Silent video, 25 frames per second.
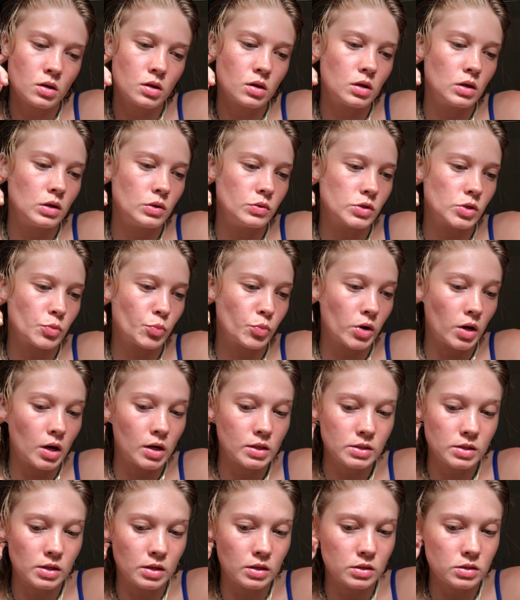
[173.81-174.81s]
and it was a
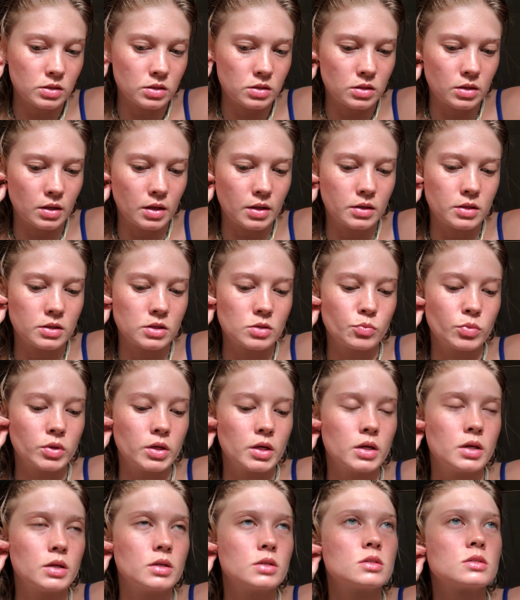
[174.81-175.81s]
process to get this
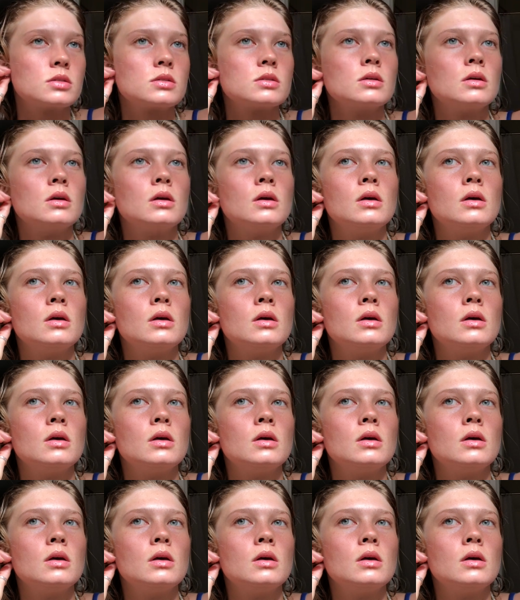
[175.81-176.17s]
place,